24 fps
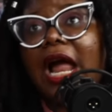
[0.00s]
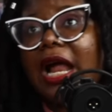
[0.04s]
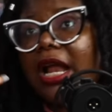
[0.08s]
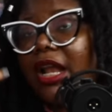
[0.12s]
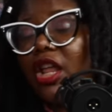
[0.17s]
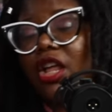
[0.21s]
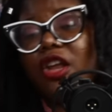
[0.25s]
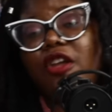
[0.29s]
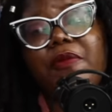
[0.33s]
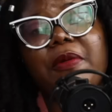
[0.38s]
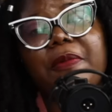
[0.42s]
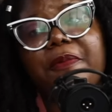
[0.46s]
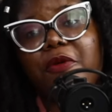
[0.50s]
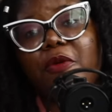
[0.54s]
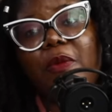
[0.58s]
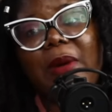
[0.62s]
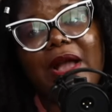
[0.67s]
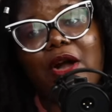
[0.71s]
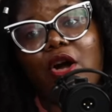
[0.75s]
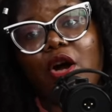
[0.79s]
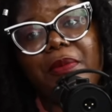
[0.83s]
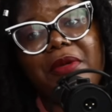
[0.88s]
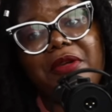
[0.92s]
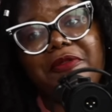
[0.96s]
a lot of people
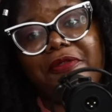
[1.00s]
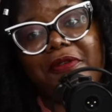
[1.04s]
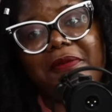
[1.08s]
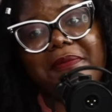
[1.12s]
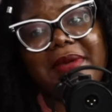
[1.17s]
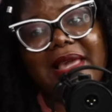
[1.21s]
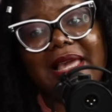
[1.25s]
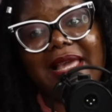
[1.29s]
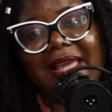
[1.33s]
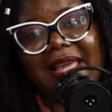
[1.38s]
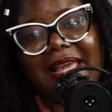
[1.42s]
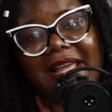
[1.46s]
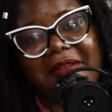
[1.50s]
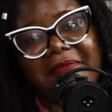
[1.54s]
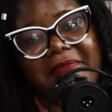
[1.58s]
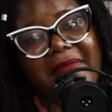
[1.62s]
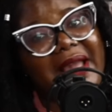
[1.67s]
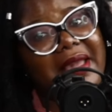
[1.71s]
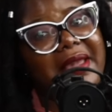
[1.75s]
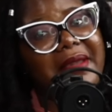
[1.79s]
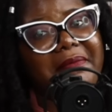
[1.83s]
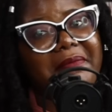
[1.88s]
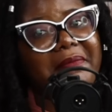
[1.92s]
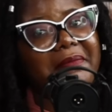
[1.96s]
were coming for me in
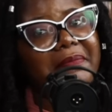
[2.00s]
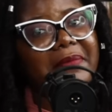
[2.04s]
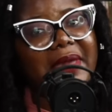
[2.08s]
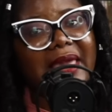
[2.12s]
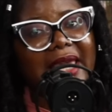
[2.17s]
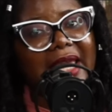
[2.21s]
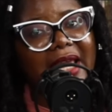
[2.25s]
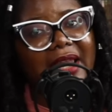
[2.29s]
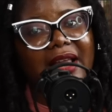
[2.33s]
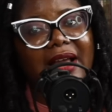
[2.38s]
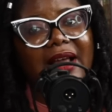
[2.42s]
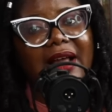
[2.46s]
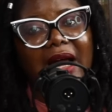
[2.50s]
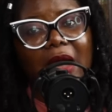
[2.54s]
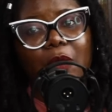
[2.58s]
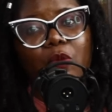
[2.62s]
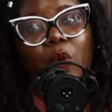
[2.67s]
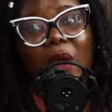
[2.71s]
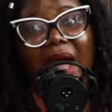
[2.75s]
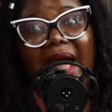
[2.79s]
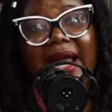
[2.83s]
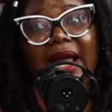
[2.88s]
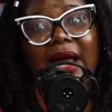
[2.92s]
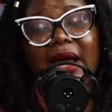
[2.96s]
my Michaela,
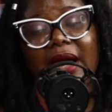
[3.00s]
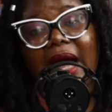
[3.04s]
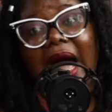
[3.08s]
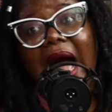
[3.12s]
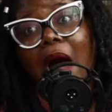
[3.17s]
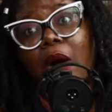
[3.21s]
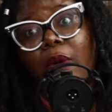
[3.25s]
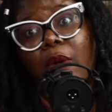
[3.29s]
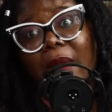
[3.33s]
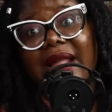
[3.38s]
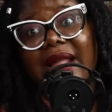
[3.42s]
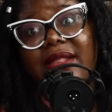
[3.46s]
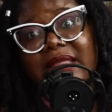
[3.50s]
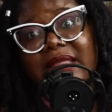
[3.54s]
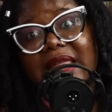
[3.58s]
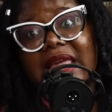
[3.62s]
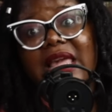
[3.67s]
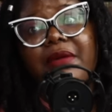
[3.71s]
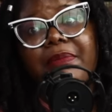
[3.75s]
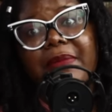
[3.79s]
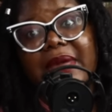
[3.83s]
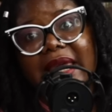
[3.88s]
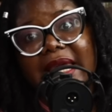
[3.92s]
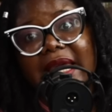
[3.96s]
why how I
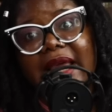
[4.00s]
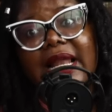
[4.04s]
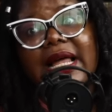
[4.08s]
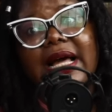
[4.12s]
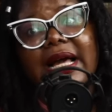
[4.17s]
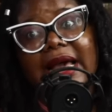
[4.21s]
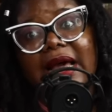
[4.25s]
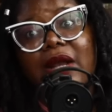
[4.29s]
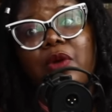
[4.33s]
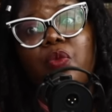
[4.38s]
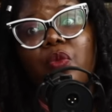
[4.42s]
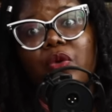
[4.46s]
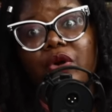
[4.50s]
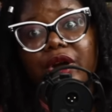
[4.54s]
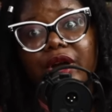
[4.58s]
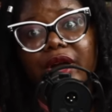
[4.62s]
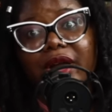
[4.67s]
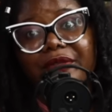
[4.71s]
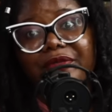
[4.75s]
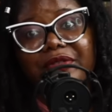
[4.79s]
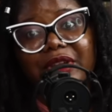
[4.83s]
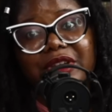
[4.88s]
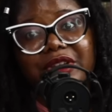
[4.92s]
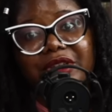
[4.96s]
think Michaela can
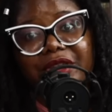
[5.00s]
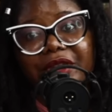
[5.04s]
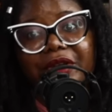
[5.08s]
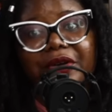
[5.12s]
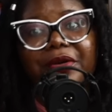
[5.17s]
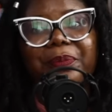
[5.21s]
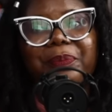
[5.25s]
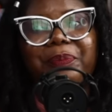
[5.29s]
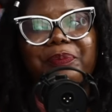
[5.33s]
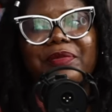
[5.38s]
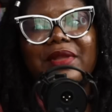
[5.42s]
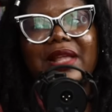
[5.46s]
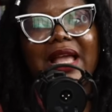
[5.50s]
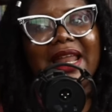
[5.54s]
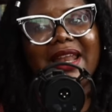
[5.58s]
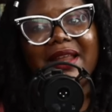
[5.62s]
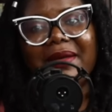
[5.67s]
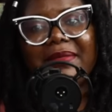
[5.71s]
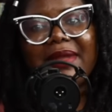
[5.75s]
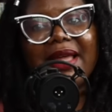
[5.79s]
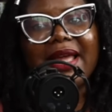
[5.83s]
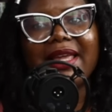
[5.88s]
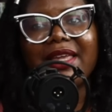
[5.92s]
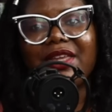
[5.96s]
work video. And
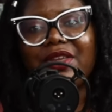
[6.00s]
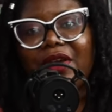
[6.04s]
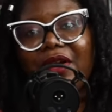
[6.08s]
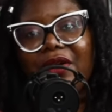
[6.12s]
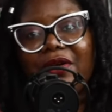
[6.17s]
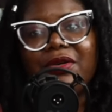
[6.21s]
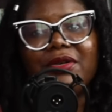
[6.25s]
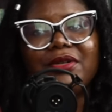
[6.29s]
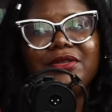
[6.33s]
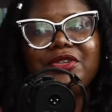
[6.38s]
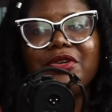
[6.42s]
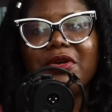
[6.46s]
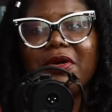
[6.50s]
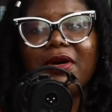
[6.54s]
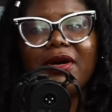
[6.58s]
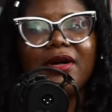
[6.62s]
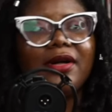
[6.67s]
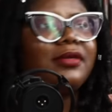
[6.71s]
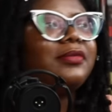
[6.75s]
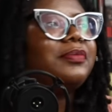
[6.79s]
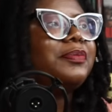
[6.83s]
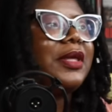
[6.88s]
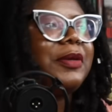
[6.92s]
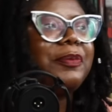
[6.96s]
I'm like, yo,
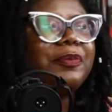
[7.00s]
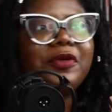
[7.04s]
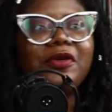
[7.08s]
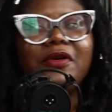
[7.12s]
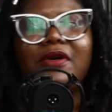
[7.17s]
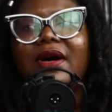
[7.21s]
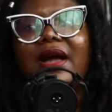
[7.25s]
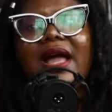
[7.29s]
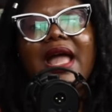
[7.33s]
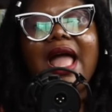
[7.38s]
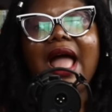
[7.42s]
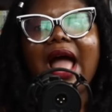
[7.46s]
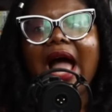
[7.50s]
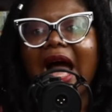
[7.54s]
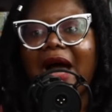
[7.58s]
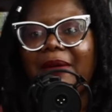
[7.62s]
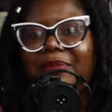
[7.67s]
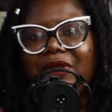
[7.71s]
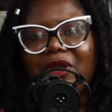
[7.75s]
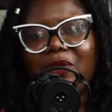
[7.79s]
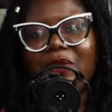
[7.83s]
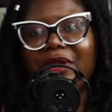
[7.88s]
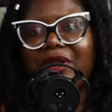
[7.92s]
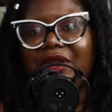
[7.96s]
yo, people,
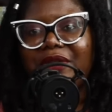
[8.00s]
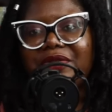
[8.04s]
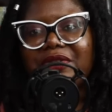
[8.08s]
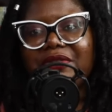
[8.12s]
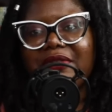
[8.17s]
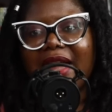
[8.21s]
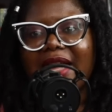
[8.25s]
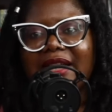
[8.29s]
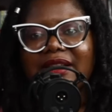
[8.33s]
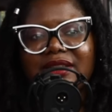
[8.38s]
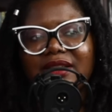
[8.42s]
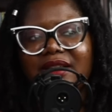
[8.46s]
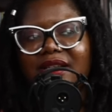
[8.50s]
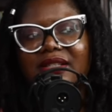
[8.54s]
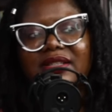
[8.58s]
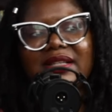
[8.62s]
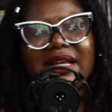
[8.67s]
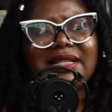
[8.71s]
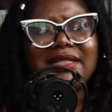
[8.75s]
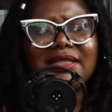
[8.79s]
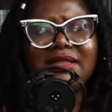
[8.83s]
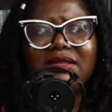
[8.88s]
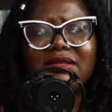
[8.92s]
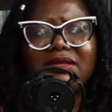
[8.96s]
I'm not one of the writers.
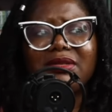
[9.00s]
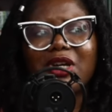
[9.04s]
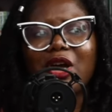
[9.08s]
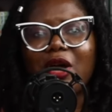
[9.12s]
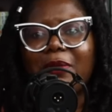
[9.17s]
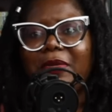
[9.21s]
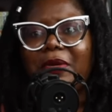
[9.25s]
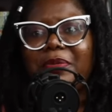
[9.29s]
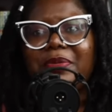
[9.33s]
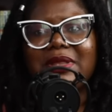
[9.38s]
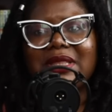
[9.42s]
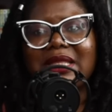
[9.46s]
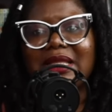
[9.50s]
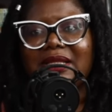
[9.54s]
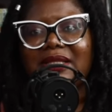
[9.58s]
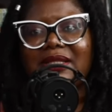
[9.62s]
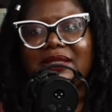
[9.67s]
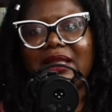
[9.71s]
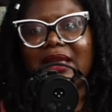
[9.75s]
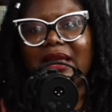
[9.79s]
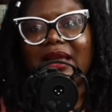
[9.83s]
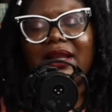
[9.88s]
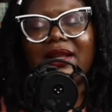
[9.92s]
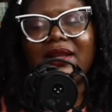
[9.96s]
I didn't come up with this
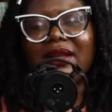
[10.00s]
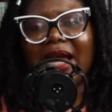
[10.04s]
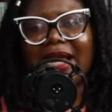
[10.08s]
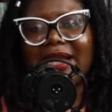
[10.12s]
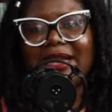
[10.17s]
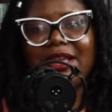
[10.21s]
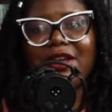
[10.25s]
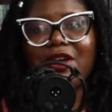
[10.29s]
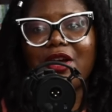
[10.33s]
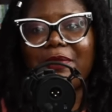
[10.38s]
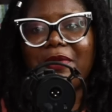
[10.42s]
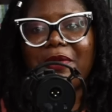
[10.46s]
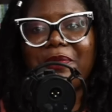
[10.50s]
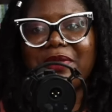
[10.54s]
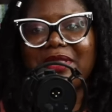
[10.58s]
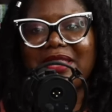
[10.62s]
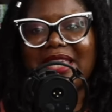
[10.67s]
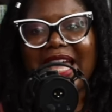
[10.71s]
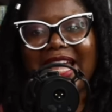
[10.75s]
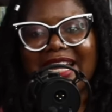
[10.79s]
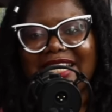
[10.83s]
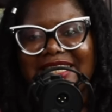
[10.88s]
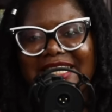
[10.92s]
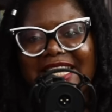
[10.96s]
thing. I didn't come up with
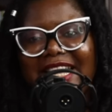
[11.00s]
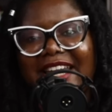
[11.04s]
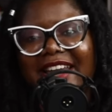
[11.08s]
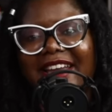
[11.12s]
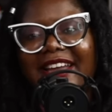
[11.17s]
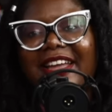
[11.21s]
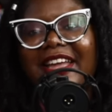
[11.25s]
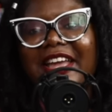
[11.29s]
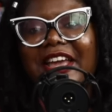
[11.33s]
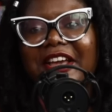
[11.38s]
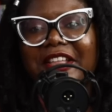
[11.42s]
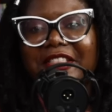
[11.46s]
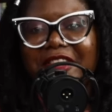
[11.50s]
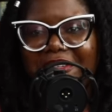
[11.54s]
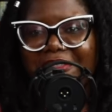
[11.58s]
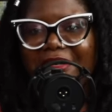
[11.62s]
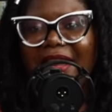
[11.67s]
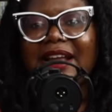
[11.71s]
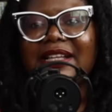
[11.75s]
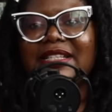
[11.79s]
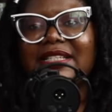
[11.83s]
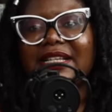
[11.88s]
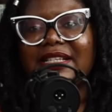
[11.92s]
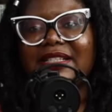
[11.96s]
the idea. The
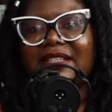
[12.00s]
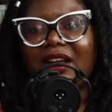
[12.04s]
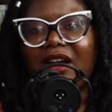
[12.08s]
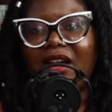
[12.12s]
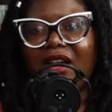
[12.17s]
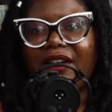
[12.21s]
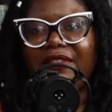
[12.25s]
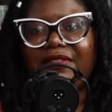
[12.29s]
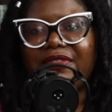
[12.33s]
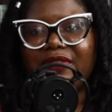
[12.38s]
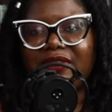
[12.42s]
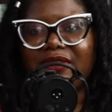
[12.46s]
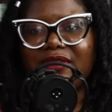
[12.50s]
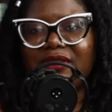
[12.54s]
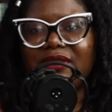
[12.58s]
writers have